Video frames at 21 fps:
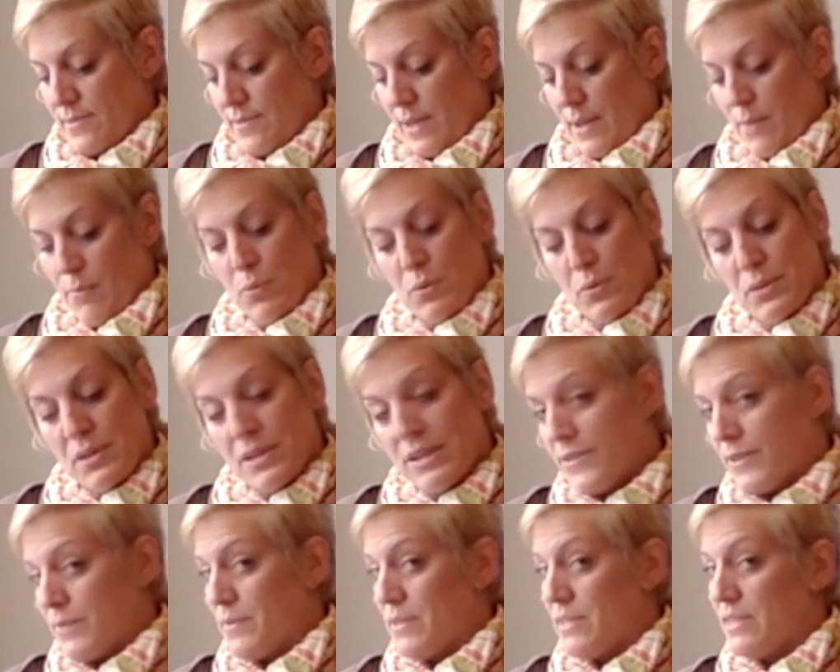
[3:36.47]
I'm pulling
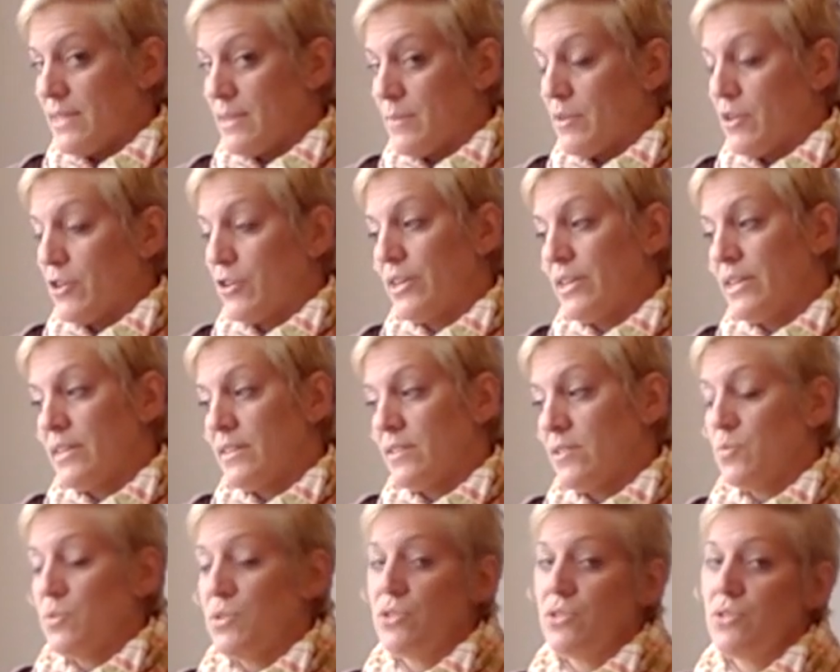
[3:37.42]
from the same
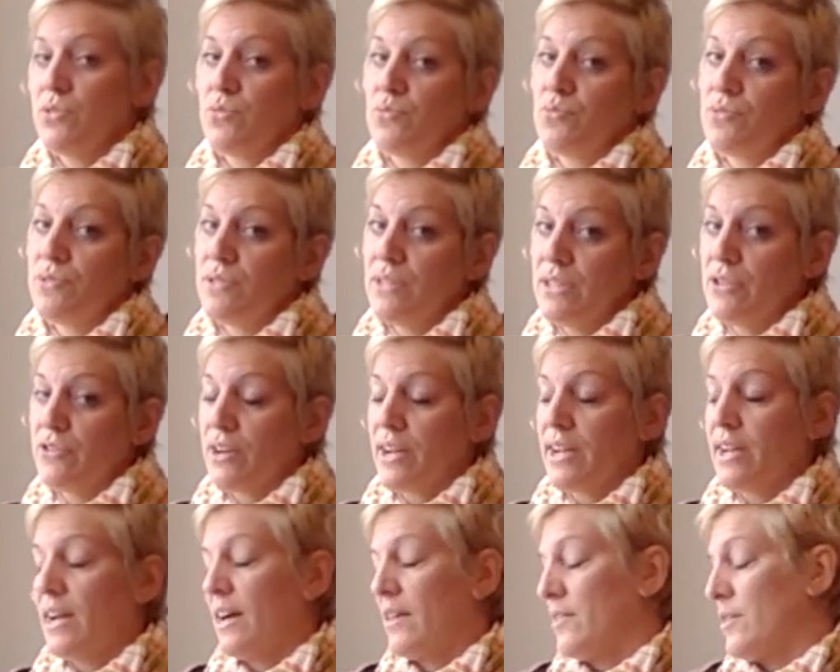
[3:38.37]
ingredients, which is really
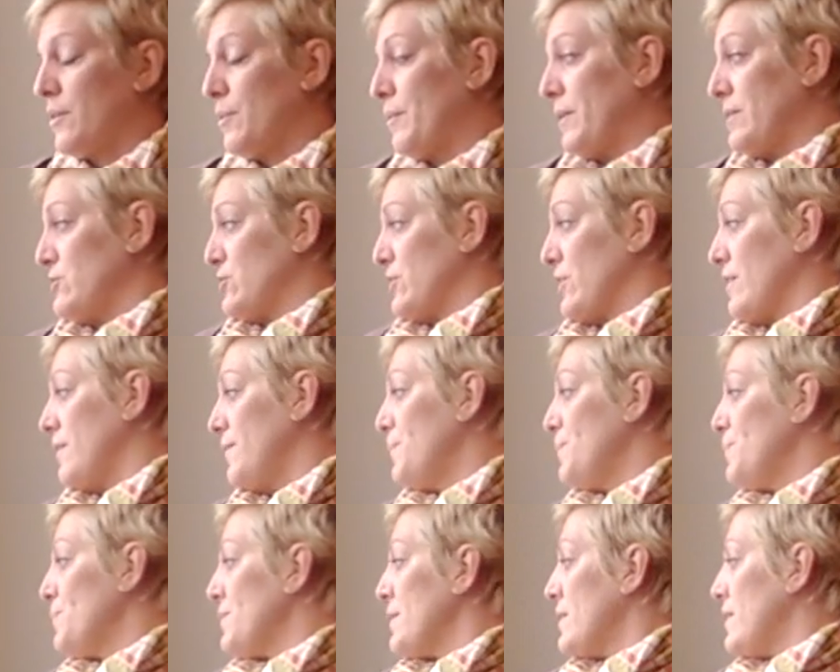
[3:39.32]
great on the budget.
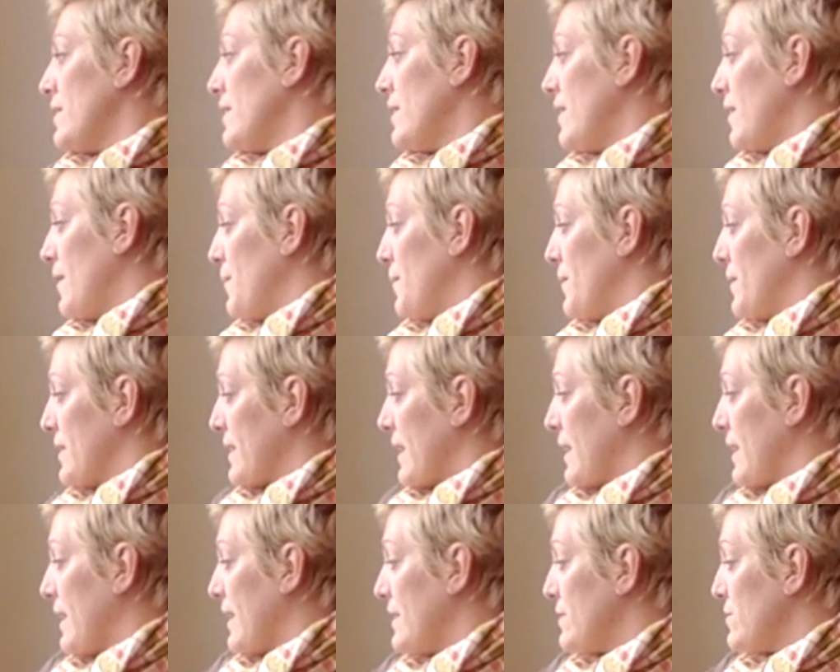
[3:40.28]

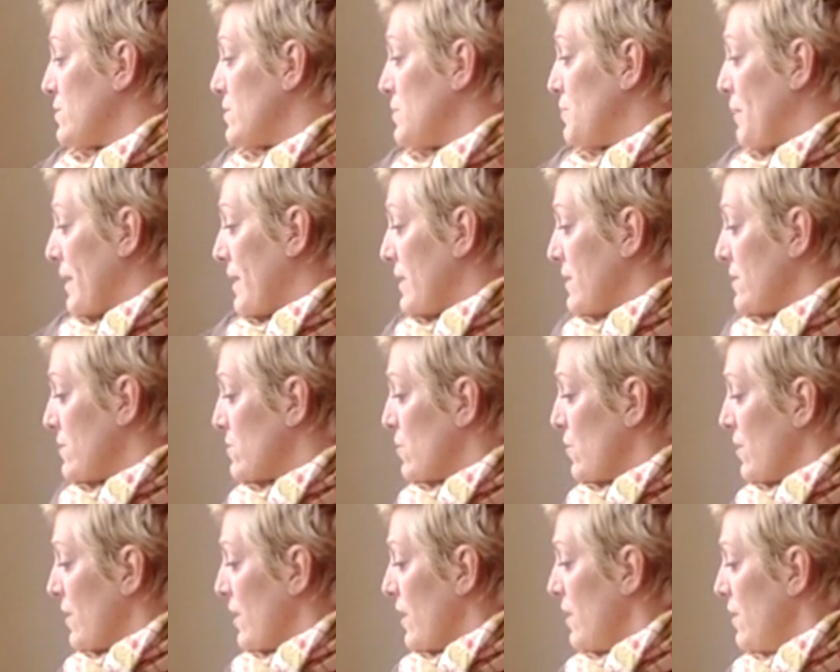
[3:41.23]
Again, I use baking
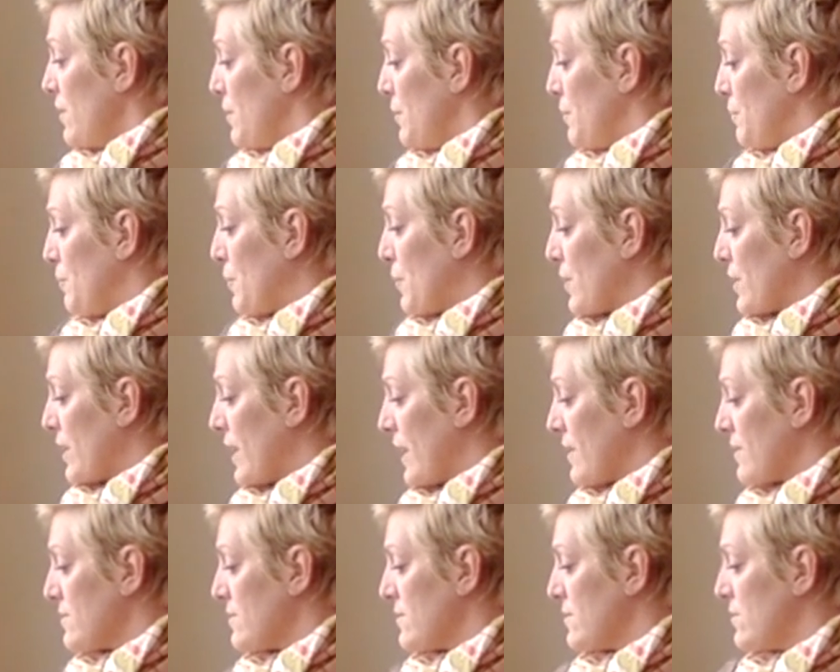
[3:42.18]
soda,
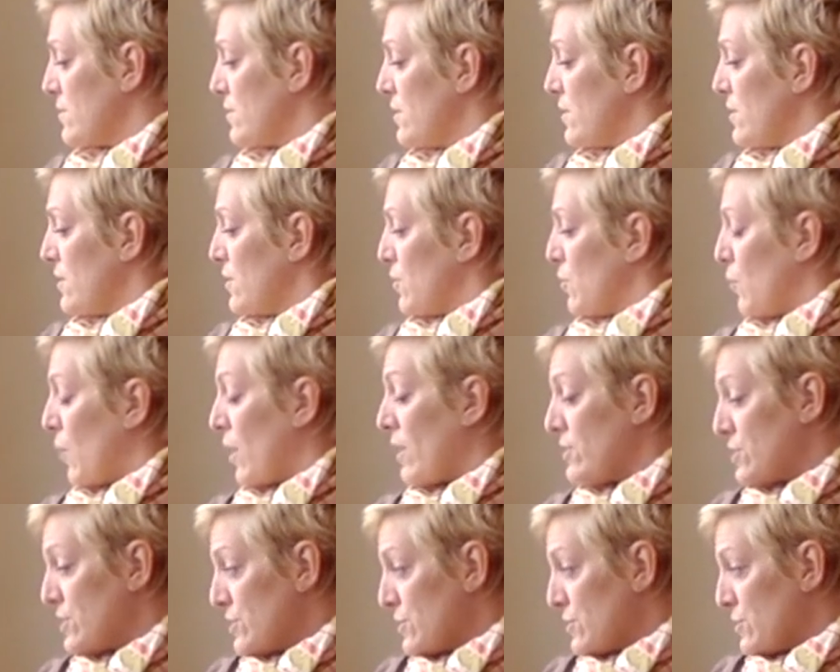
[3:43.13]
borax,
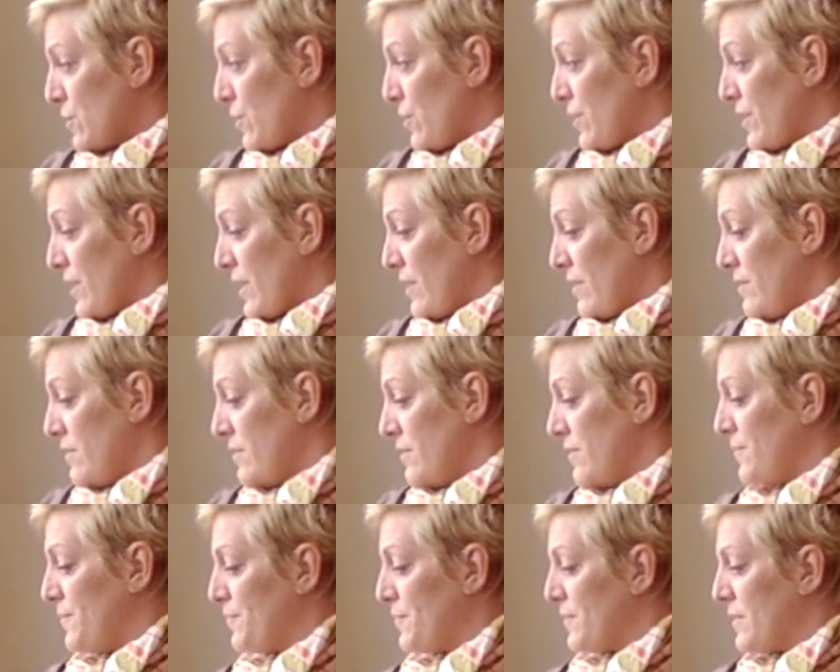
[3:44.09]
washing soda,
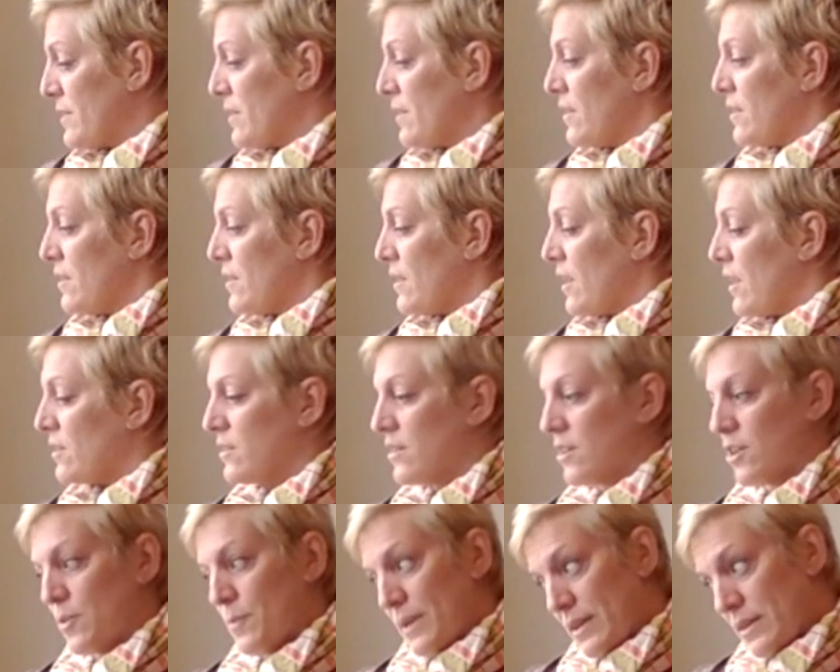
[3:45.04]
a
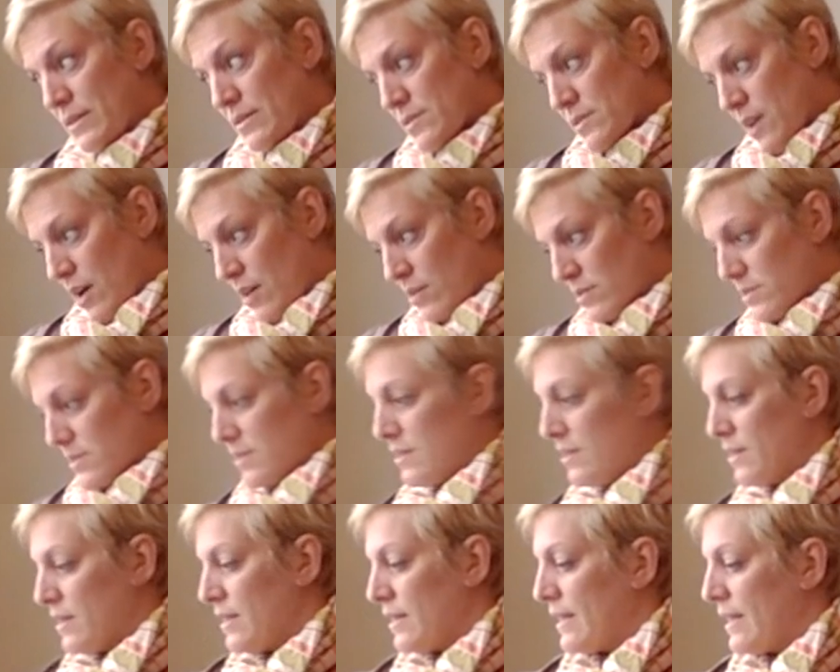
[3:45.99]
little bit of salt,
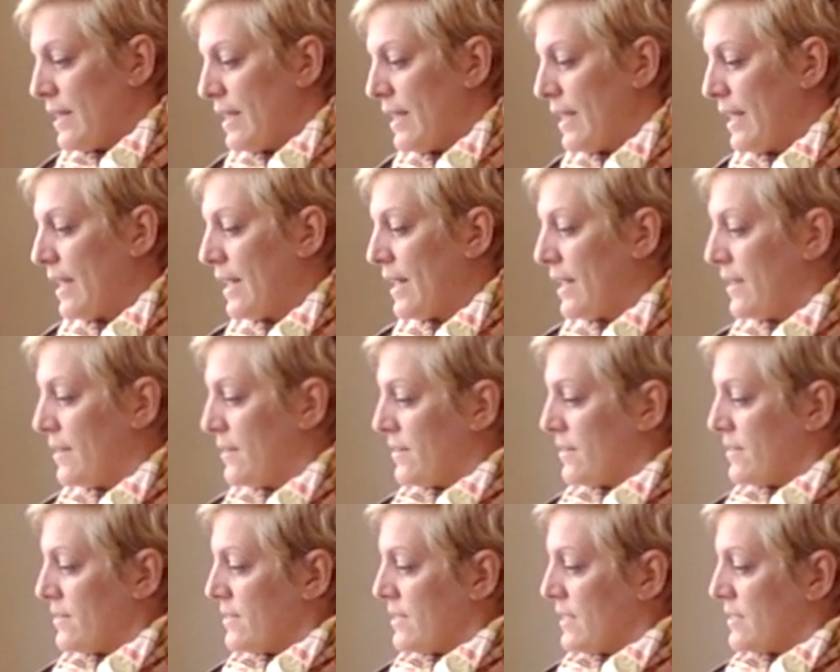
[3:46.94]
and
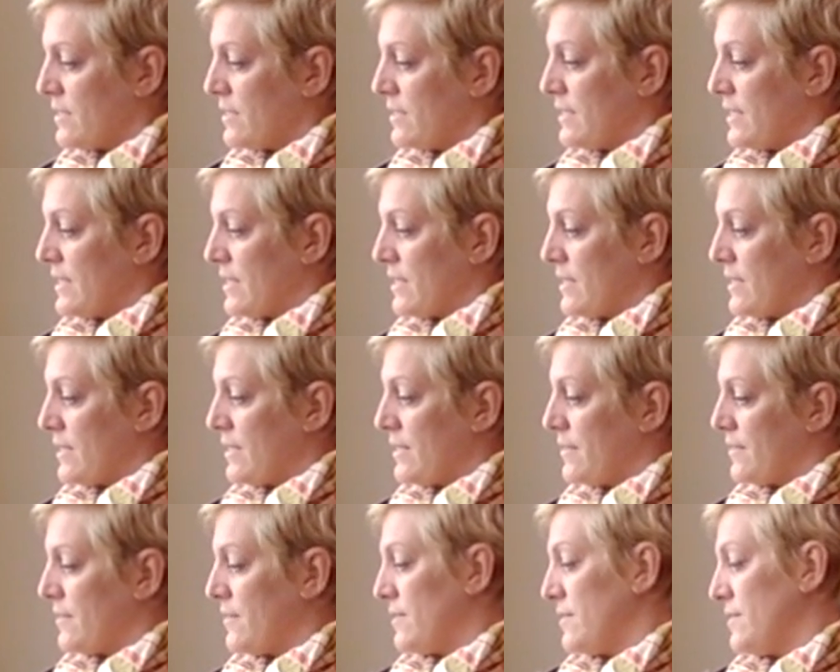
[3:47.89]
this handy
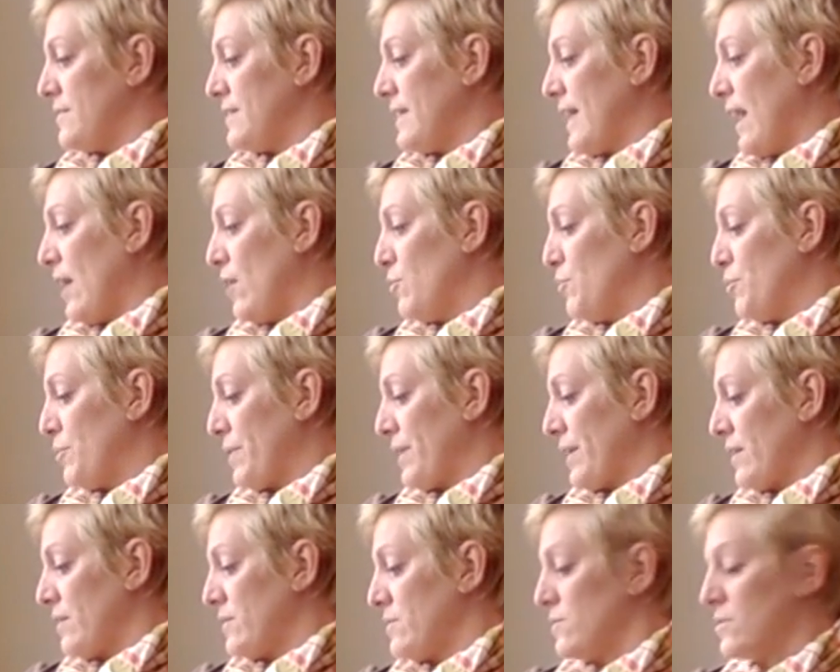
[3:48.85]
dandy Now
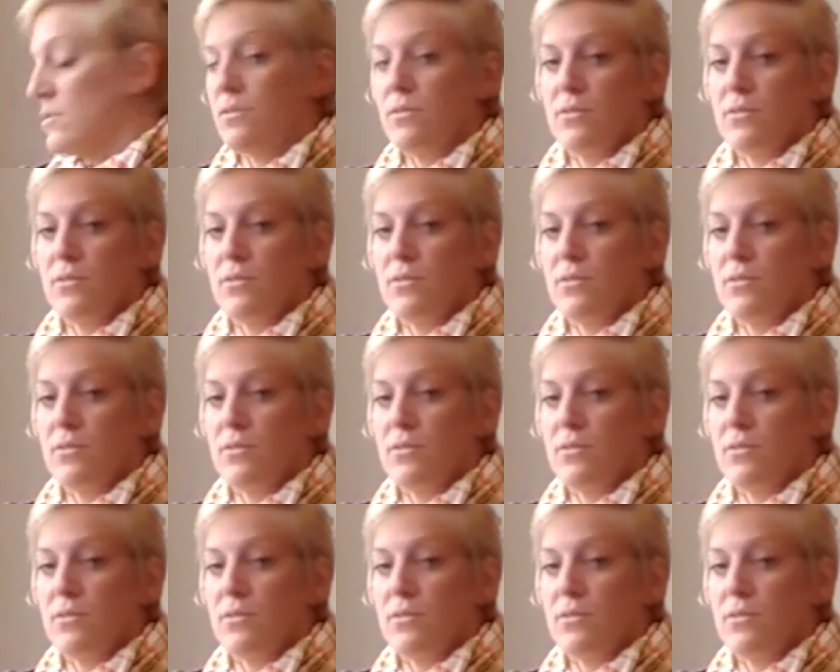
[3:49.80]
brand